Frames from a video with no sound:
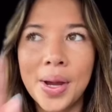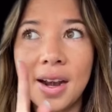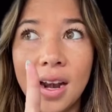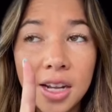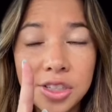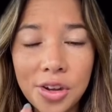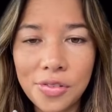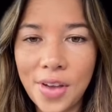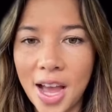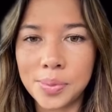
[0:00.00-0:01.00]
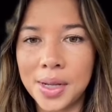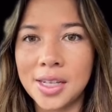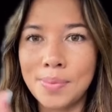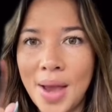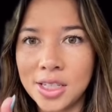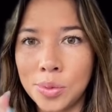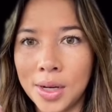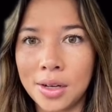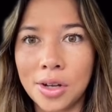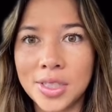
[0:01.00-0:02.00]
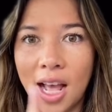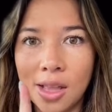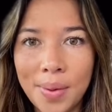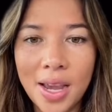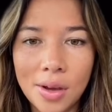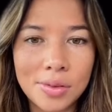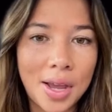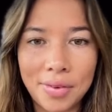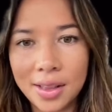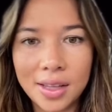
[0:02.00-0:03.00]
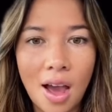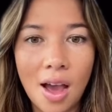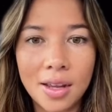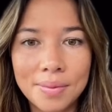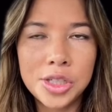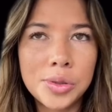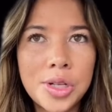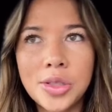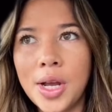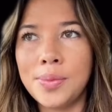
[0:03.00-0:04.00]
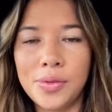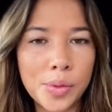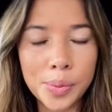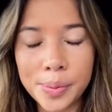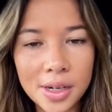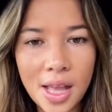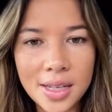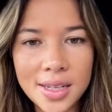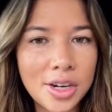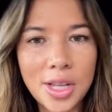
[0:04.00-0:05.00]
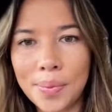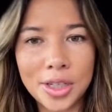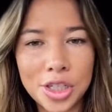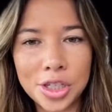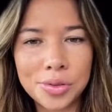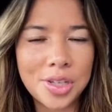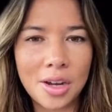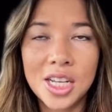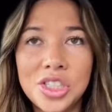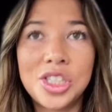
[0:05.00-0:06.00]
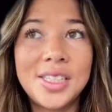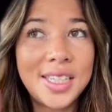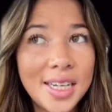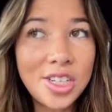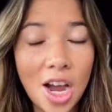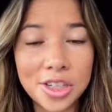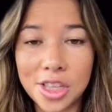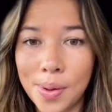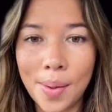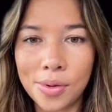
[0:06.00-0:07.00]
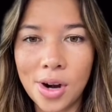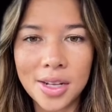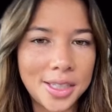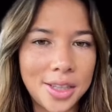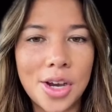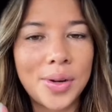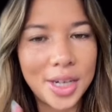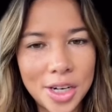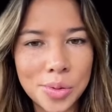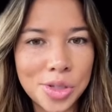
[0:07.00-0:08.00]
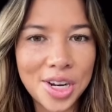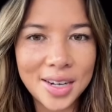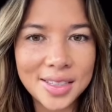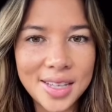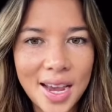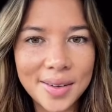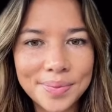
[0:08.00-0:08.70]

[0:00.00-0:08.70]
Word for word: not so fast because Mads Sweden goes LMAO, definitely not. She was also at a movie premiere last night or something too, so she did talk to the paparazzi though, and here's what she had to say.